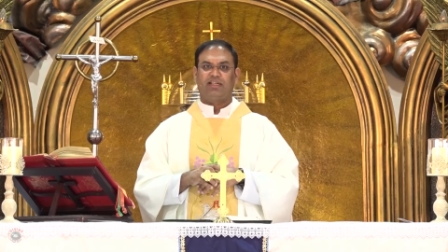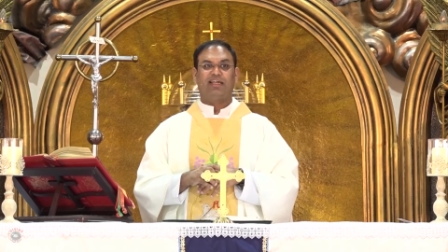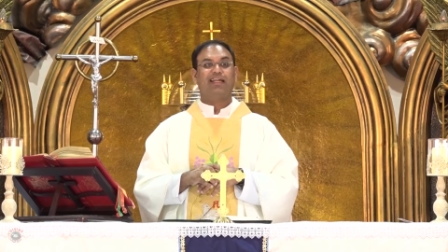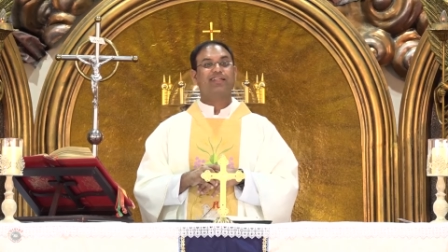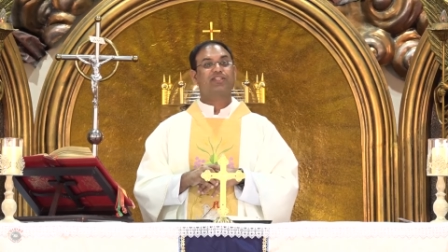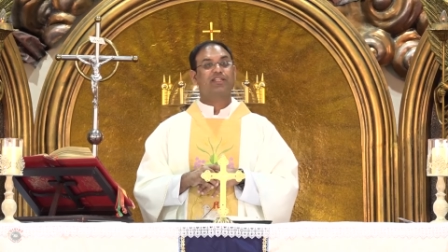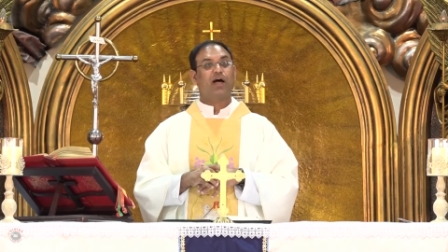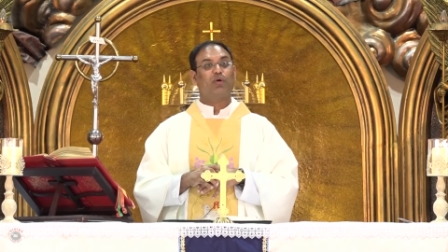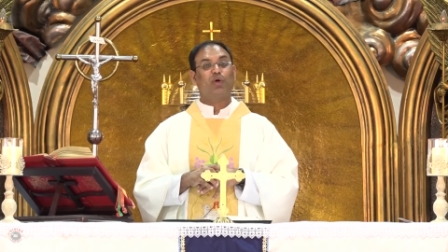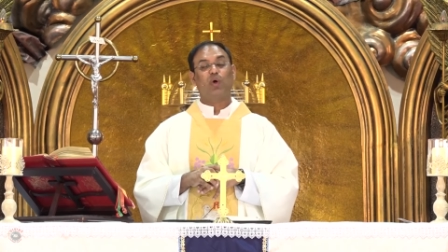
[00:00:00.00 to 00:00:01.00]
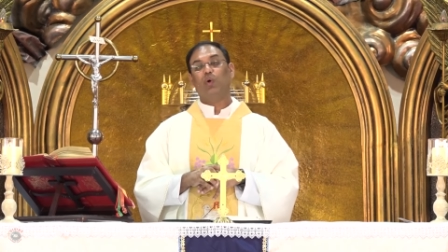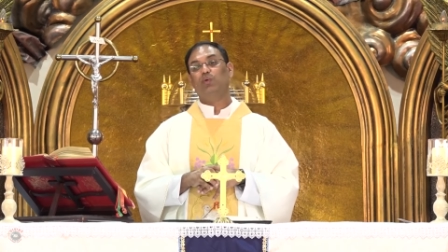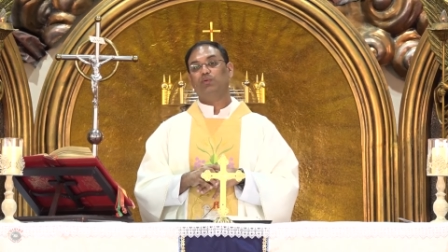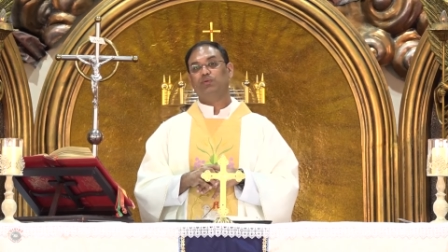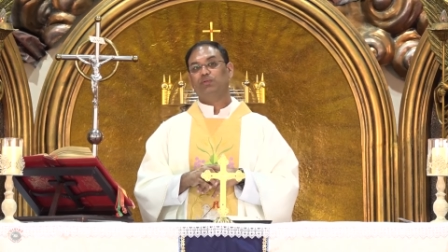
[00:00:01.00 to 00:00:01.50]
Let us now
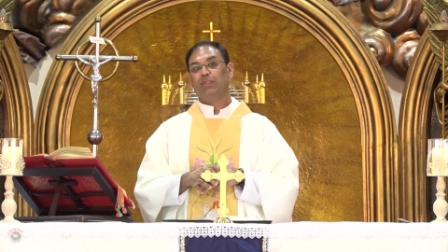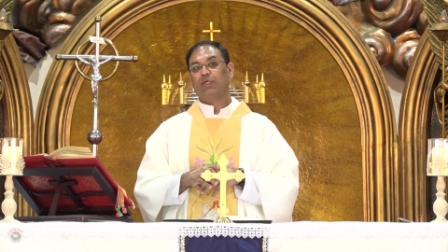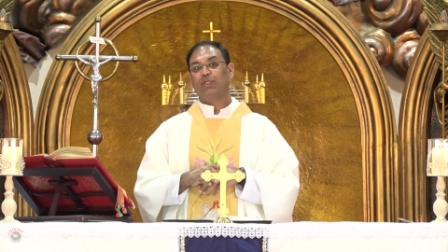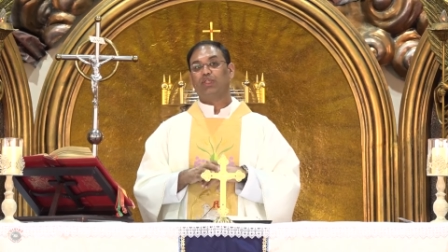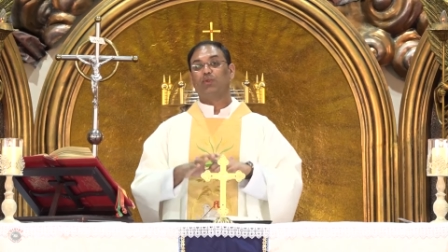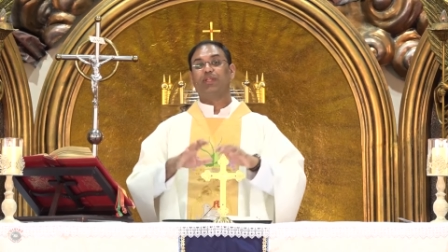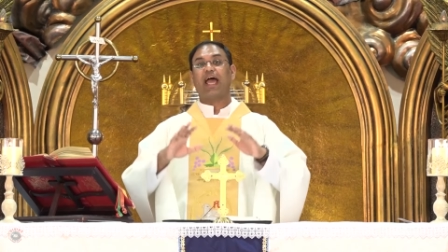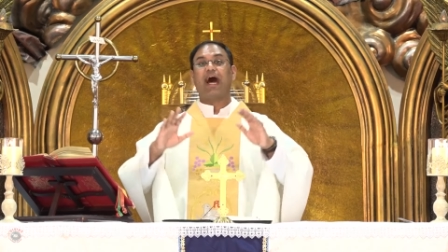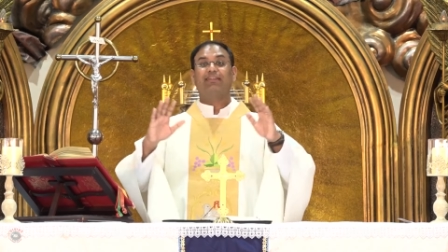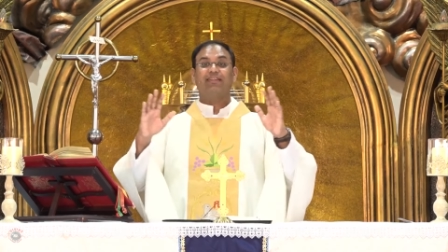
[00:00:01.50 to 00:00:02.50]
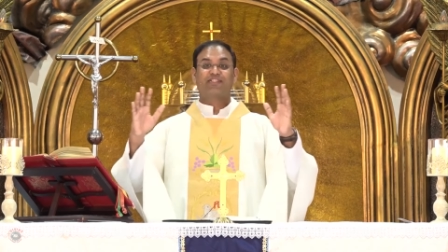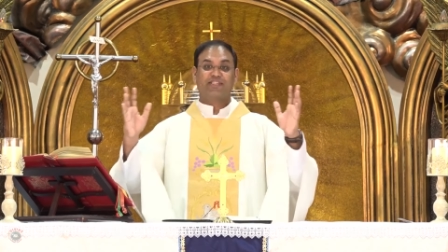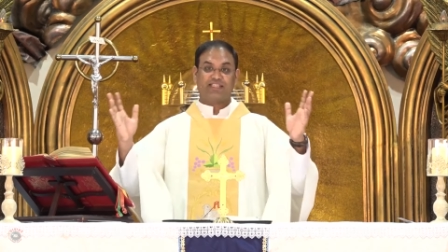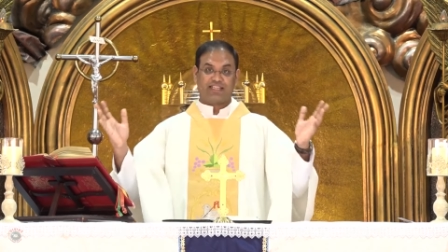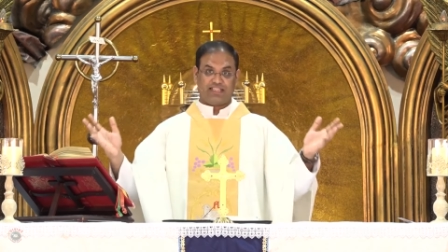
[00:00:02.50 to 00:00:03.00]
go to the other
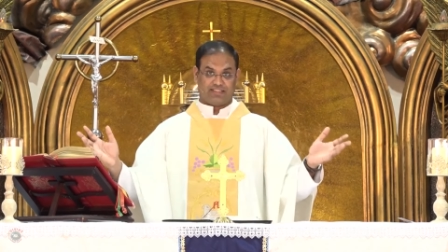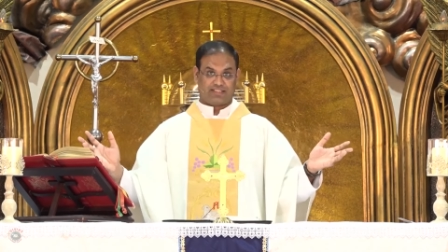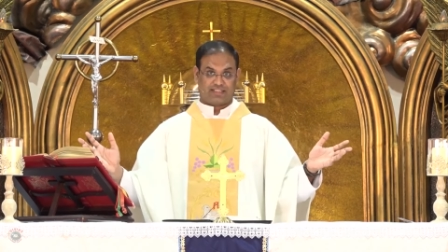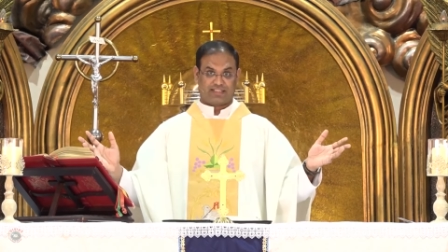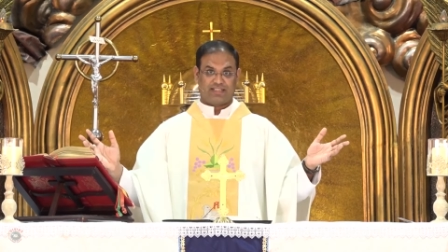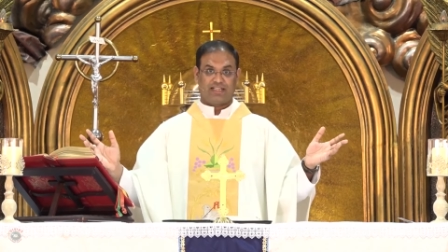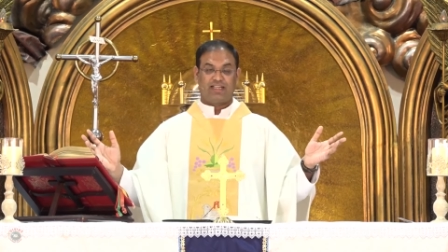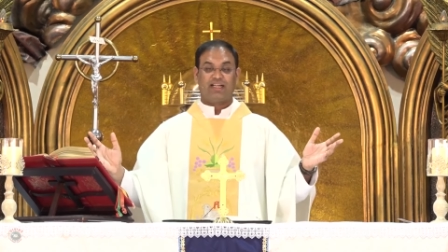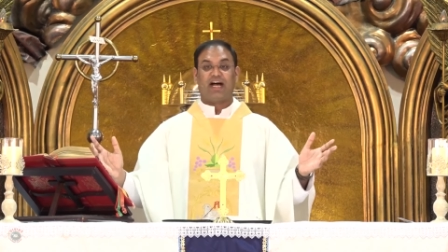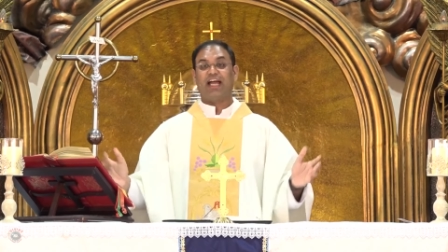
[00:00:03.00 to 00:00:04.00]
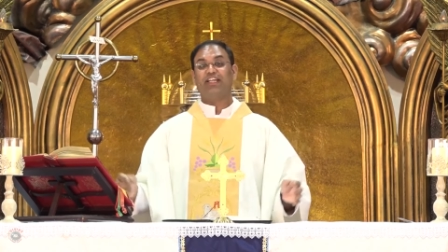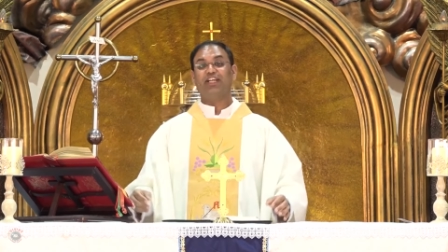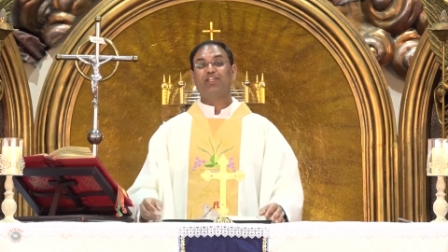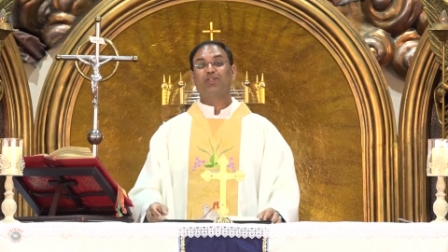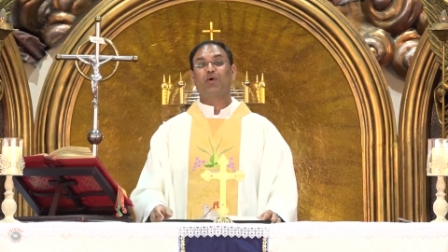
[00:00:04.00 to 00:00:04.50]
cities. I
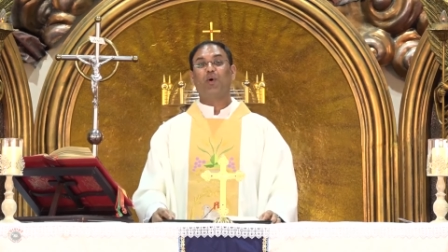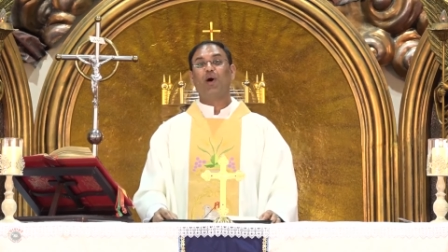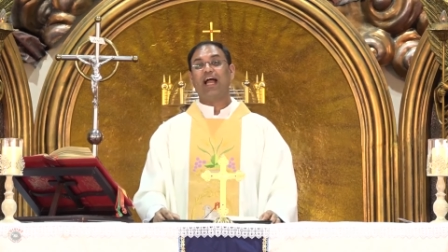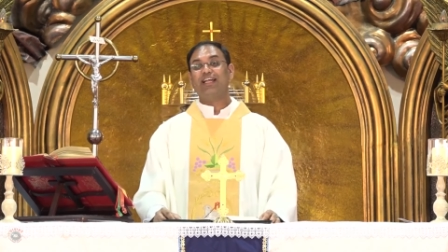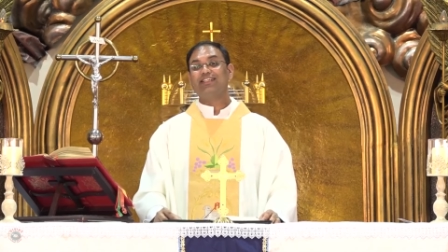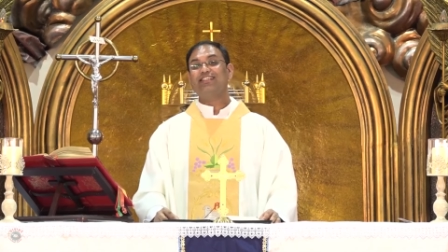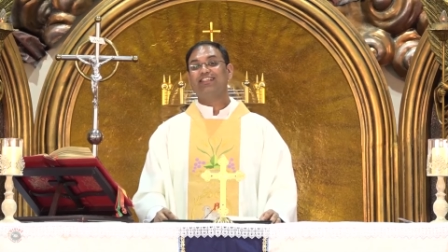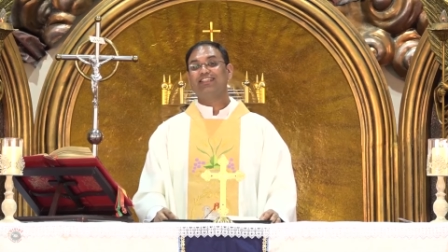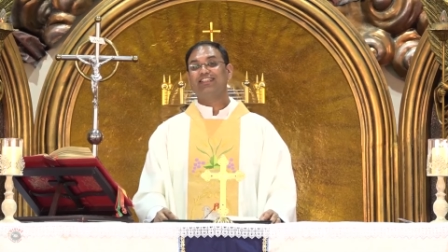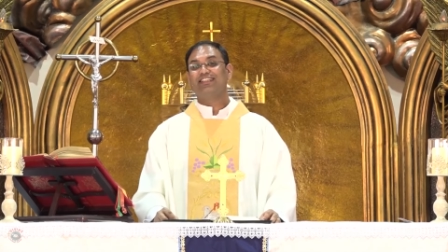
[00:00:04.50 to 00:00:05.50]
need to go and